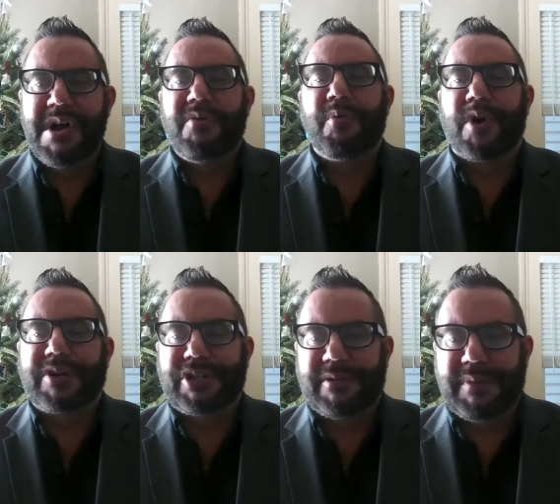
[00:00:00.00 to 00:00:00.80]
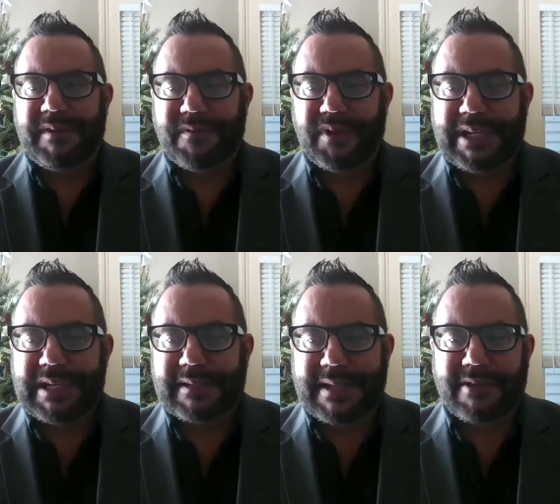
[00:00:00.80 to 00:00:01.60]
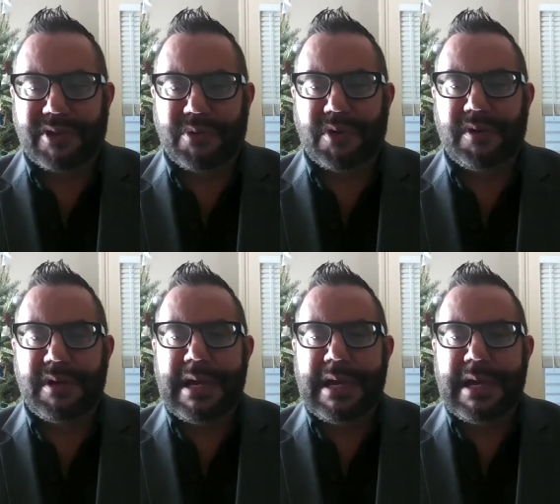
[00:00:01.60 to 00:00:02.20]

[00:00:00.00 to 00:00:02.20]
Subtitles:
Work should be fully consensual.